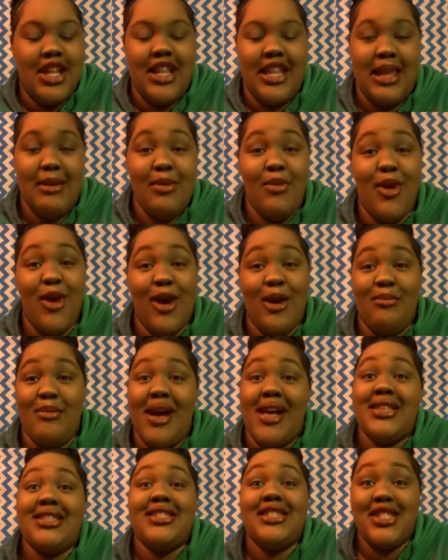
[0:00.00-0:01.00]
let me welcome
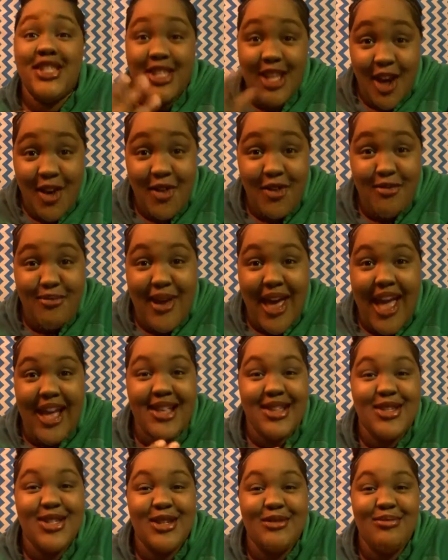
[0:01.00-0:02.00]
myself
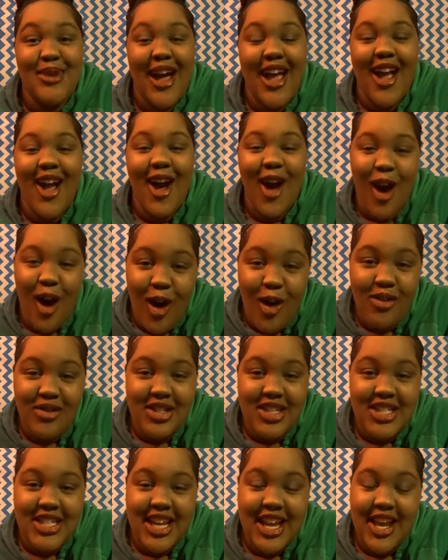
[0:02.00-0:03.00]
back to my own
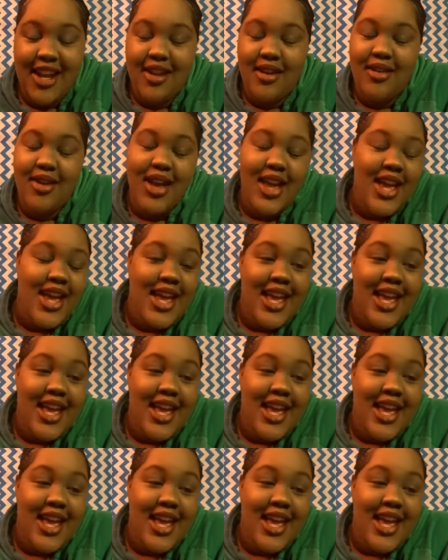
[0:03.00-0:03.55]
channel